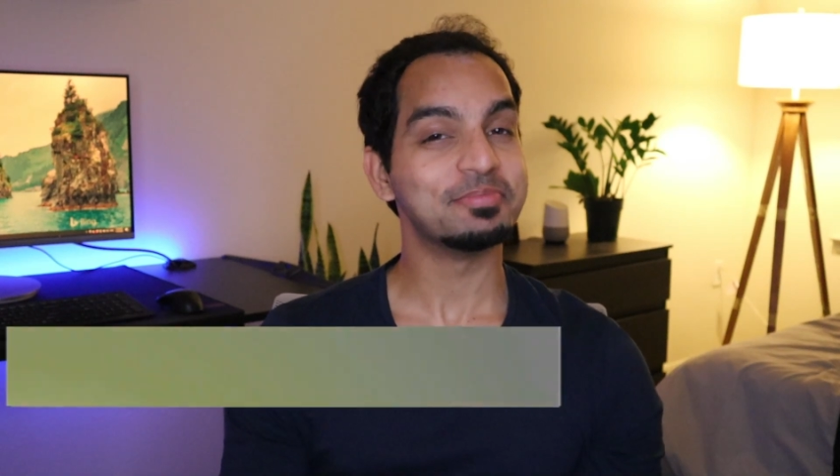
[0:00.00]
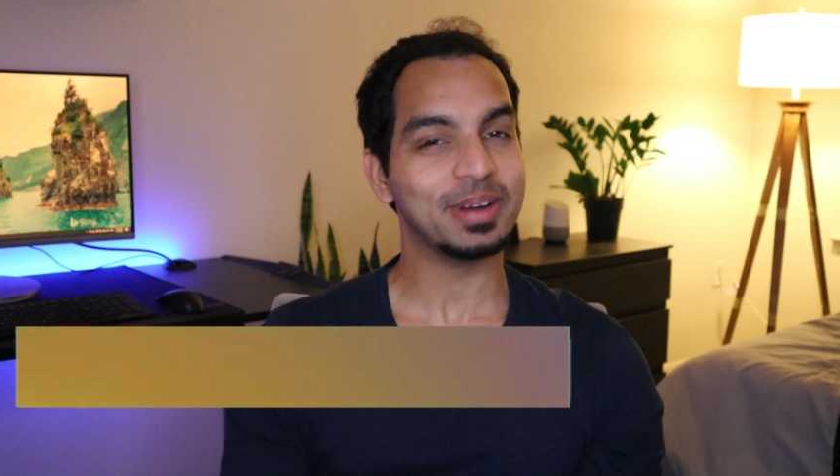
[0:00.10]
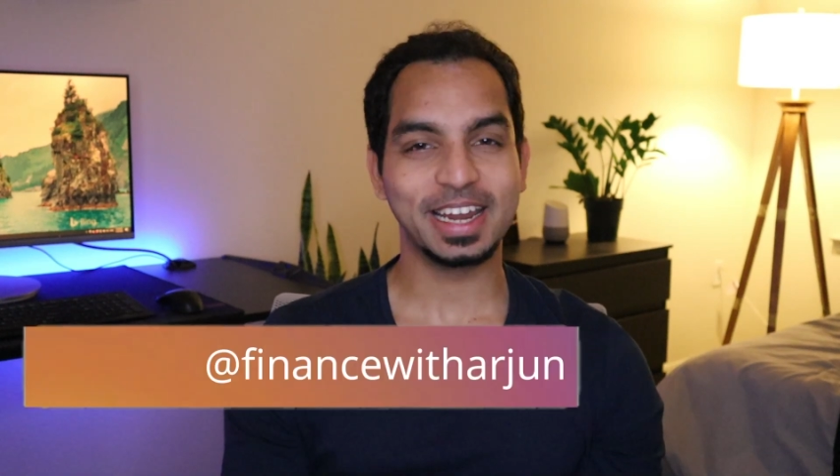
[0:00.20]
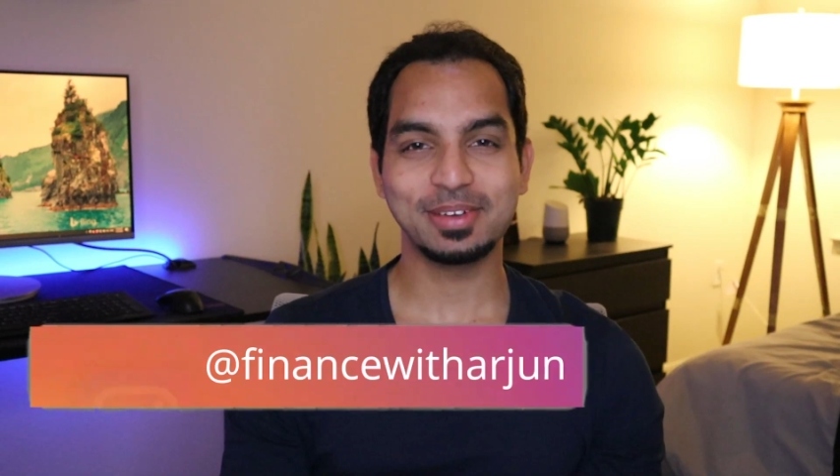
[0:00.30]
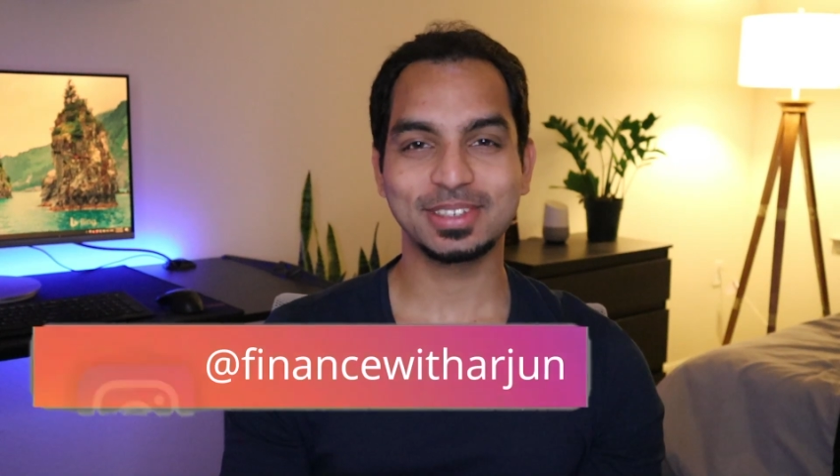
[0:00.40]

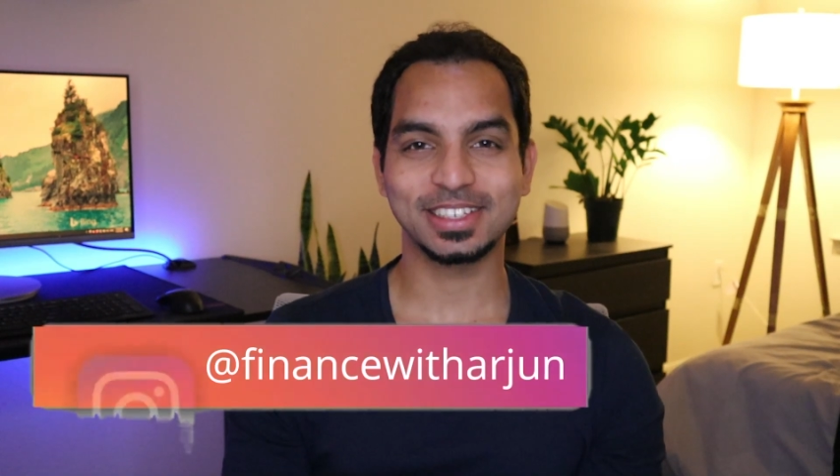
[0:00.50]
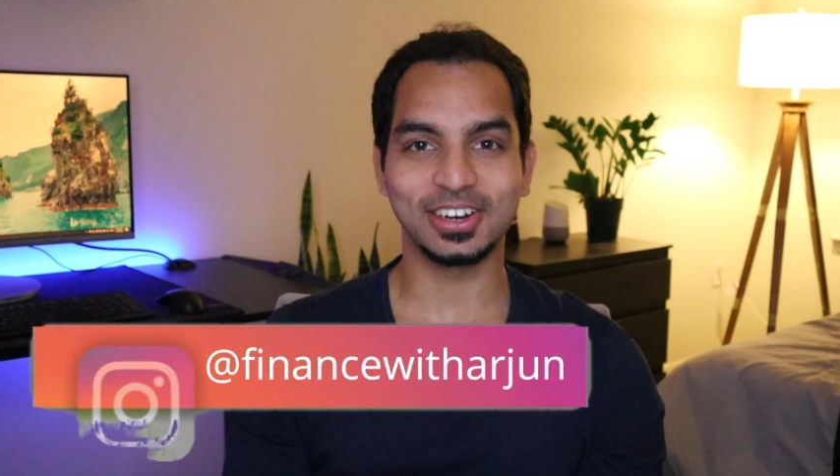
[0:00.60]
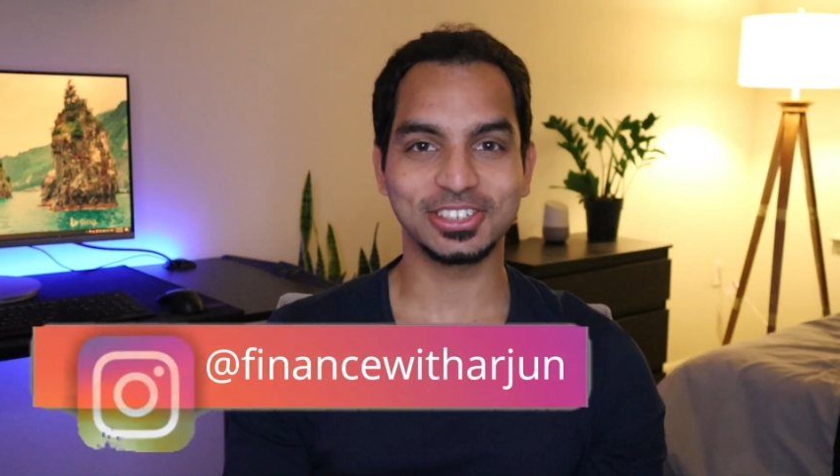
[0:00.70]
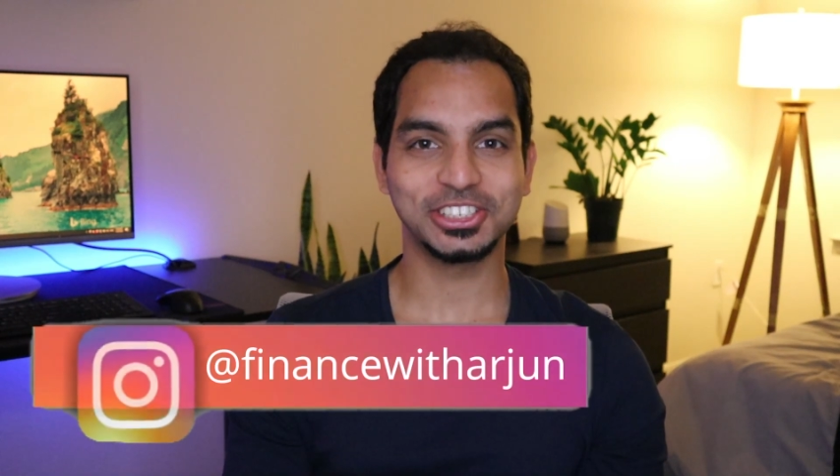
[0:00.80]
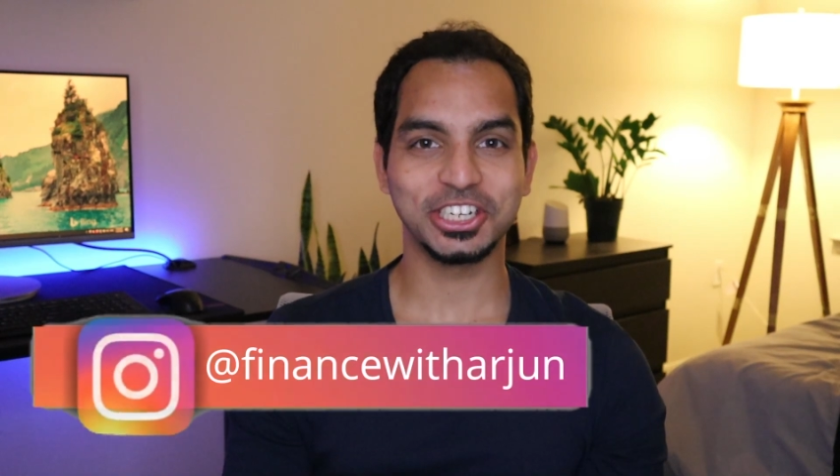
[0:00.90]
My name is
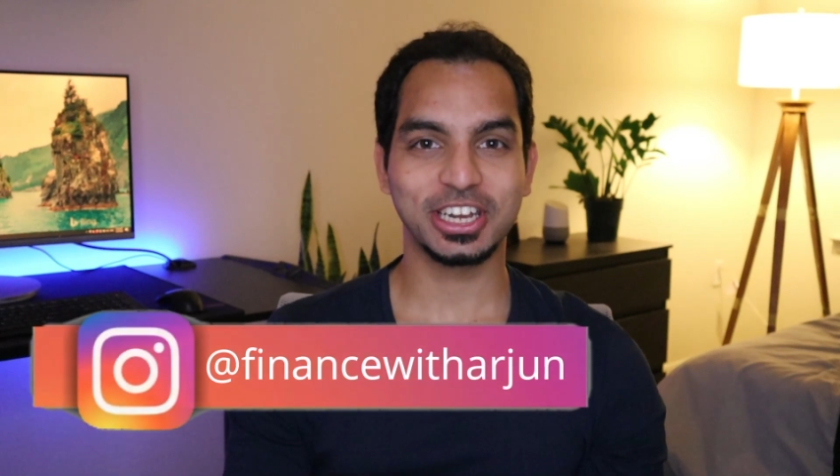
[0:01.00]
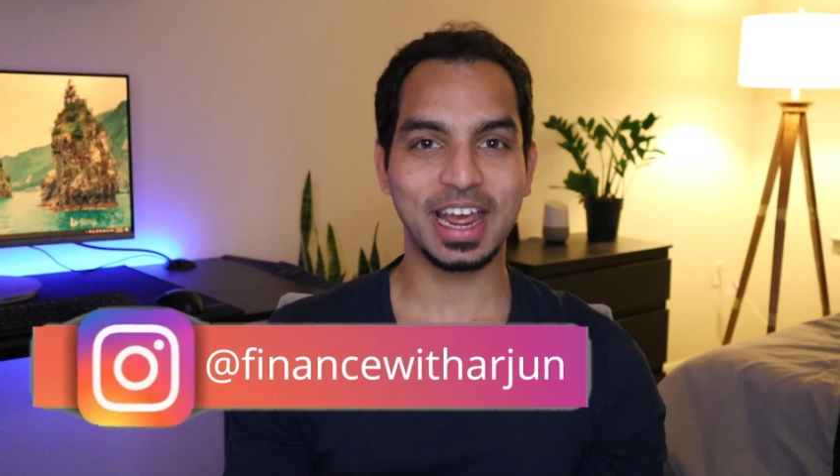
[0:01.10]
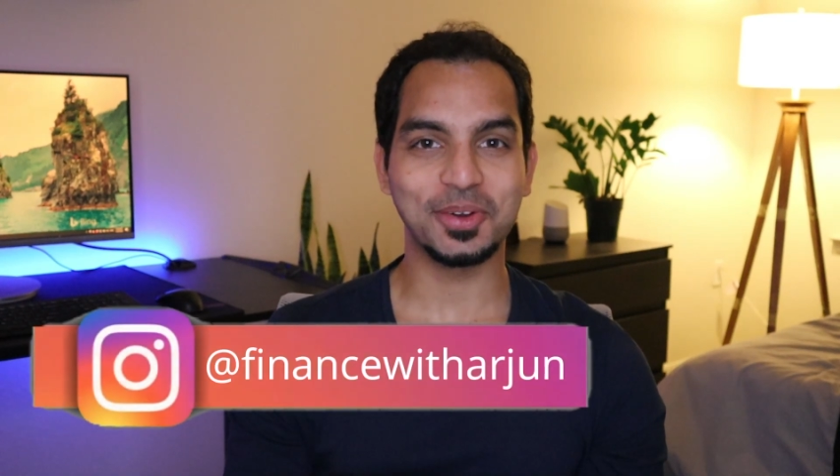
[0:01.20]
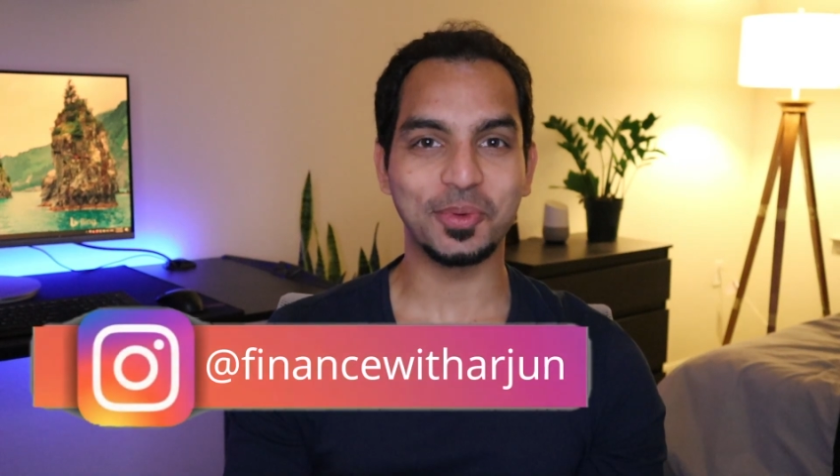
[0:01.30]
Arjun and